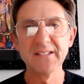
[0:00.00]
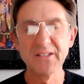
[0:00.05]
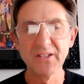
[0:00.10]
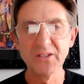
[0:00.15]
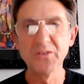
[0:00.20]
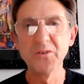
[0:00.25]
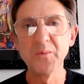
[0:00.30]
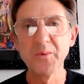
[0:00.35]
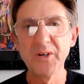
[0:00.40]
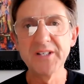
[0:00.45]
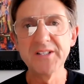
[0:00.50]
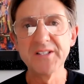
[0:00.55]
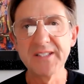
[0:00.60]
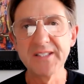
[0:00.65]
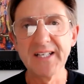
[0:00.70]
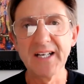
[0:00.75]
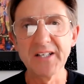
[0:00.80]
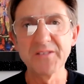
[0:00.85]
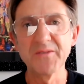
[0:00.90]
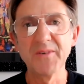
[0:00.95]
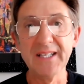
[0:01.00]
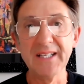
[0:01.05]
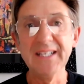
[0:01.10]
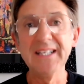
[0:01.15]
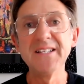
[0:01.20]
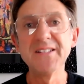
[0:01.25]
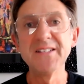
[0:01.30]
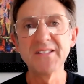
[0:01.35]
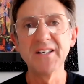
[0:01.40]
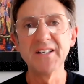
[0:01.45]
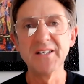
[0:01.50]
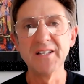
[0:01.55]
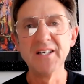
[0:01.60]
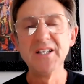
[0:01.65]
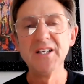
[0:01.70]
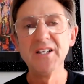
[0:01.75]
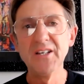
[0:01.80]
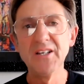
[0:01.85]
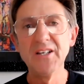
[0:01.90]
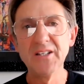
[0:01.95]
and the corporation tax rate inside a
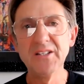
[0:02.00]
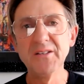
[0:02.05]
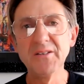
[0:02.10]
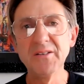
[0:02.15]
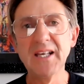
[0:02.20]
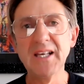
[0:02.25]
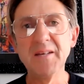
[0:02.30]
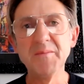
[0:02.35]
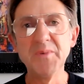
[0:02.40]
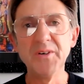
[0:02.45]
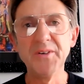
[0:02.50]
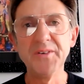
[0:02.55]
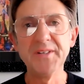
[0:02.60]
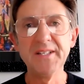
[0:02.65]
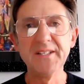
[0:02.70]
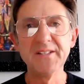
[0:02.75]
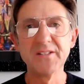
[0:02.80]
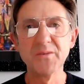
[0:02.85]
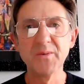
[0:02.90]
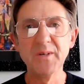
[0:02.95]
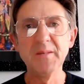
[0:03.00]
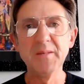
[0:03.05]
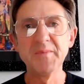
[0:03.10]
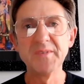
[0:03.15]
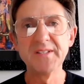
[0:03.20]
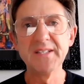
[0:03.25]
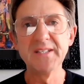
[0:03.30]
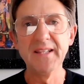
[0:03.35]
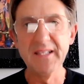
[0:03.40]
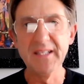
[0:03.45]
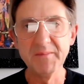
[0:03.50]
UK bond is 20%.